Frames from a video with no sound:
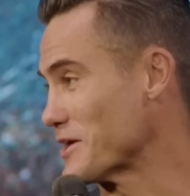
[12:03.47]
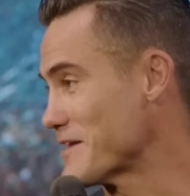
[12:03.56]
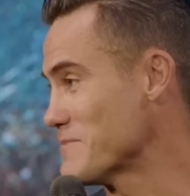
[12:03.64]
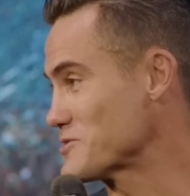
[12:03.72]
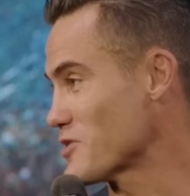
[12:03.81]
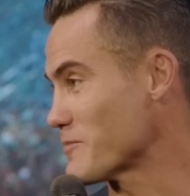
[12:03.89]
Give
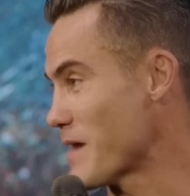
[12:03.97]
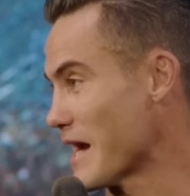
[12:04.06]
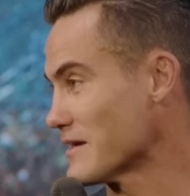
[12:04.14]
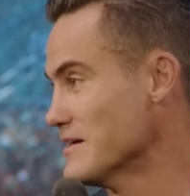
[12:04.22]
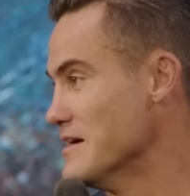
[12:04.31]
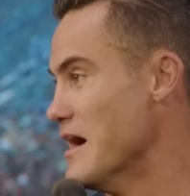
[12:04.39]
my truck back.
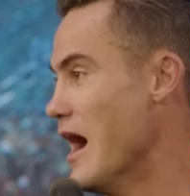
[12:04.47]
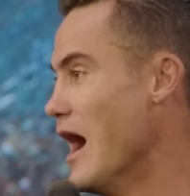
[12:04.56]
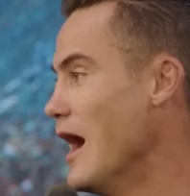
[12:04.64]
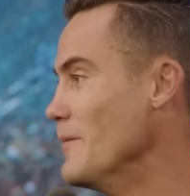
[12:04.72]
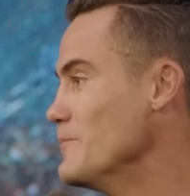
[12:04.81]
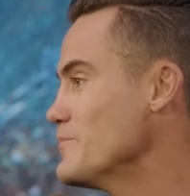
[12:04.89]

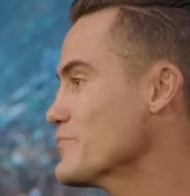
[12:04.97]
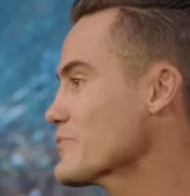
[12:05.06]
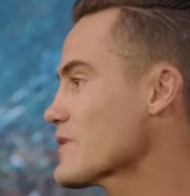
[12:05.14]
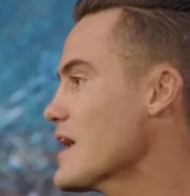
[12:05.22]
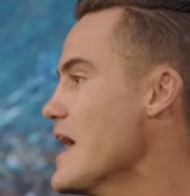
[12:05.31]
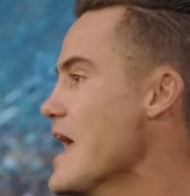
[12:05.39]

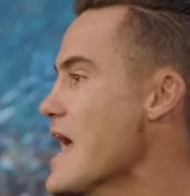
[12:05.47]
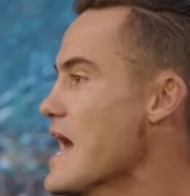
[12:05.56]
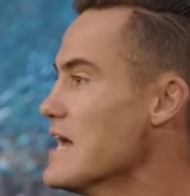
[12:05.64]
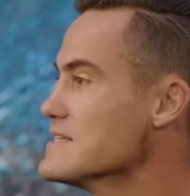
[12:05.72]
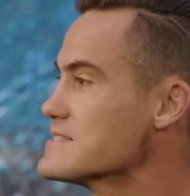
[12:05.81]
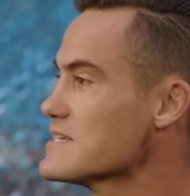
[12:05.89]

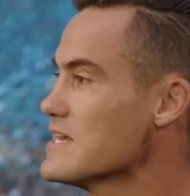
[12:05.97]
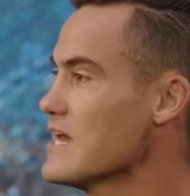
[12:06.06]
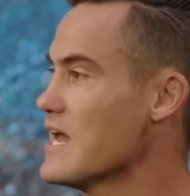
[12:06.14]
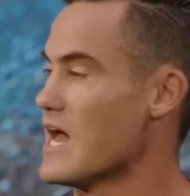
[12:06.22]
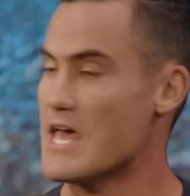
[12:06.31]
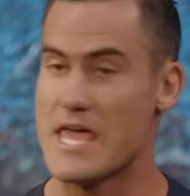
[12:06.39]
And
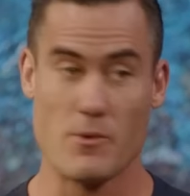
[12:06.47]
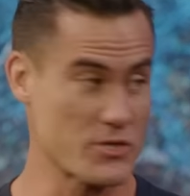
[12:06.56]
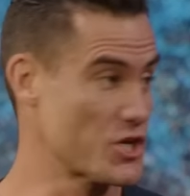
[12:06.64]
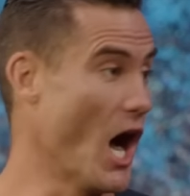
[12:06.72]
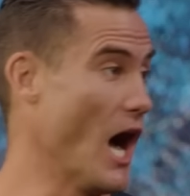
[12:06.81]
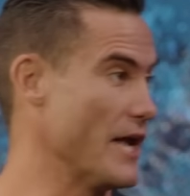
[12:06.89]
it was
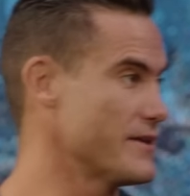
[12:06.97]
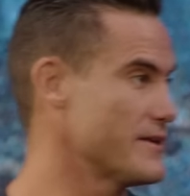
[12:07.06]
gone.